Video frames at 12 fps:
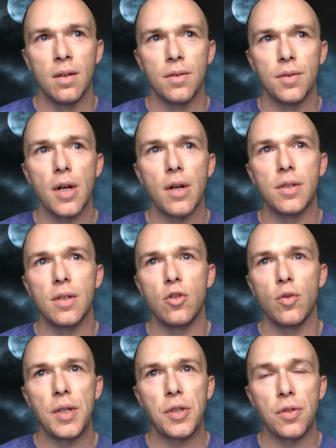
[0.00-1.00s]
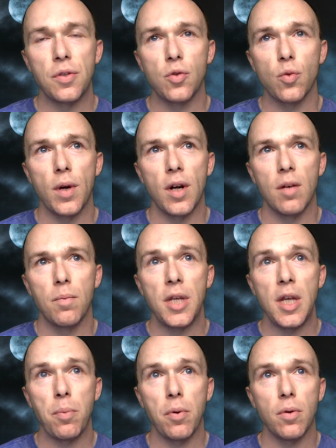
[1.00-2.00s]
there are situations where
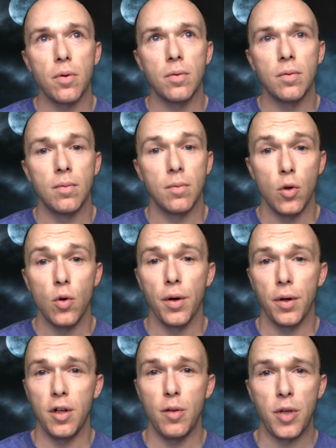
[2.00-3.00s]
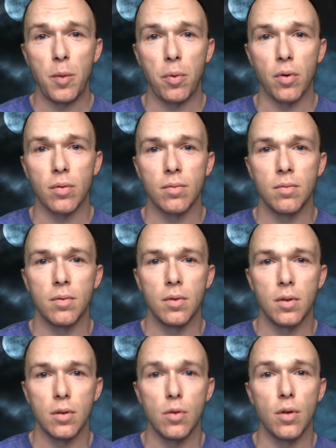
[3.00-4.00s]
people who are good people,
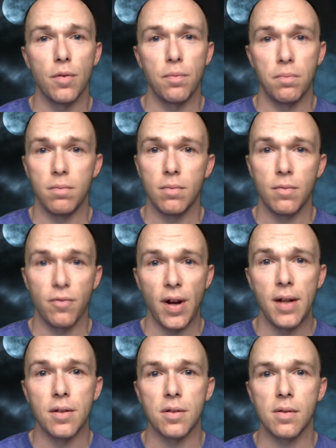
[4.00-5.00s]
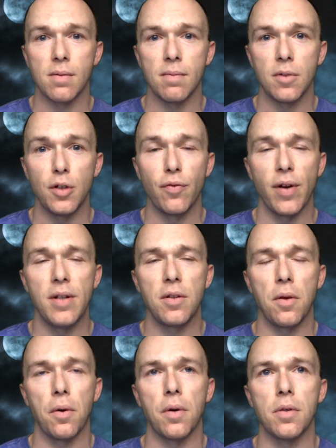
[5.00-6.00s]
who are friends, good friends
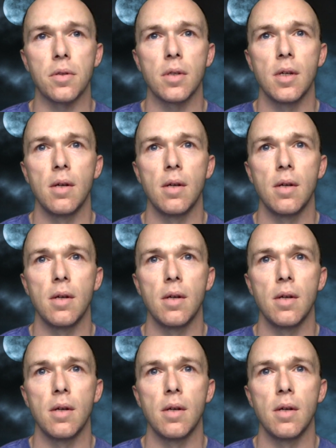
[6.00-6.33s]
of yours,